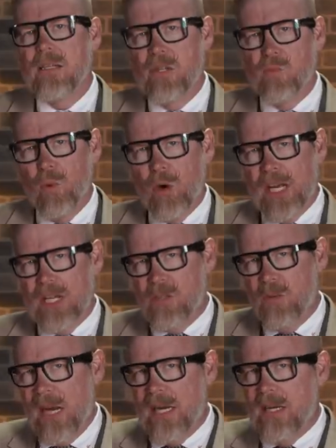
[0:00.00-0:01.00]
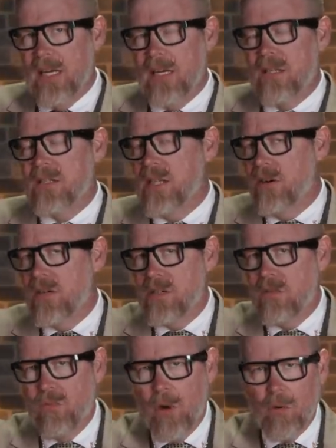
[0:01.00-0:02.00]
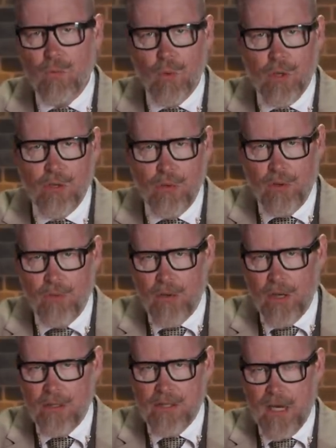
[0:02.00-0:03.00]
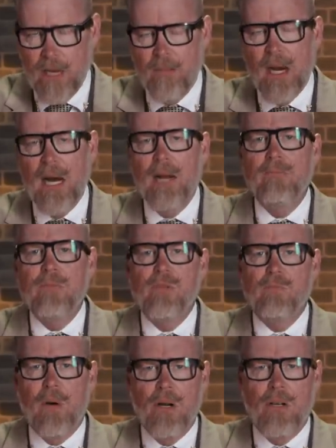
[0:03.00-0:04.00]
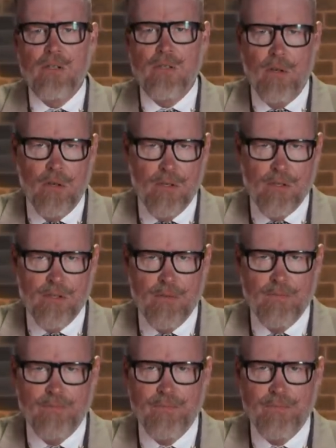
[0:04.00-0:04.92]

This is War Against Humanity, a series of World War Two in real time. I'm Spartacus Olsson.